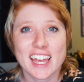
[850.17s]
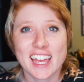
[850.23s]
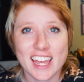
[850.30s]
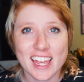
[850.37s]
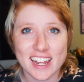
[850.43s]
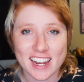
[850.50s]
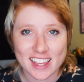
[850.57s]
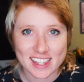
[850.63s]

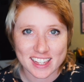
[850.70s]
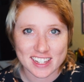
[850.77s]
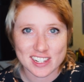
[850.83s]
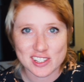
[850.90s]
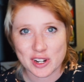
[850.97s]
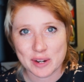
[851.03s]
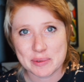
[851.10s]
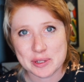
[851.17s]
in the
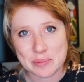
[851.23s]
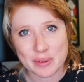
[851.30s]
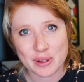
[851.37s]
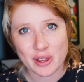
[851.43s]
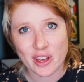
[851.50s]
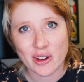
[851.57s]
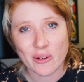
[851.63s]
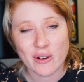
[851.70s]
description
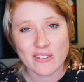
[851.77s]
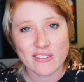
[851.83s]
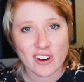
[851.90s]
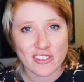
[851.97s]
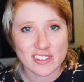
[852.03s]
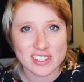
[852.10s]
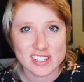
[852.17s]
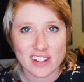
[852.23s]
below of
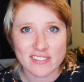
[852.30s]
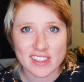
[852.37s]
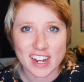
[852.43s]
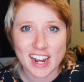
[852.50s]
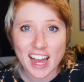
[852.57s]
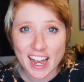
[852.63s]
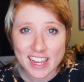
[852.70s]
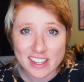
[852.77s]
all the stuff
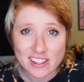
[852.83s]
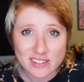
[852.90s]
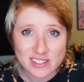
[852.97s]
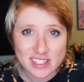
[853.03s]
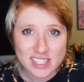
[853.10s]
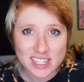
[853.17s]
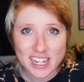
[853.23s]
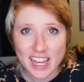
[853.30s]
that I
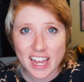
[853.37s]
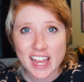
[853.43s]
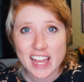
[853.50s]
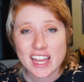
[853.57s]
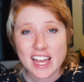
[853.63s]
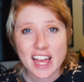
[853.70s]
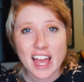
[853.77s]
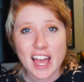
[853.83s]
used today
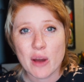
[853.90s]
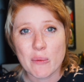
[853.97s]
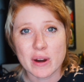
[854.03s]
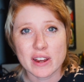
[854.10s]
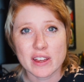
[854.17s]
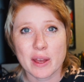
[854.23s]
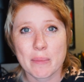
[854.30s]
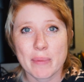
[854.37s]
and
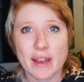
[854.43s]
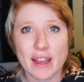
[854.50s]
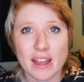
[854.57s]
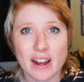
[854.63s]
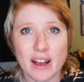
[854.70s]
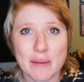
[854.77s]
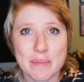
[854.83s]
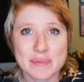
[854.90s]
where you can pick it up.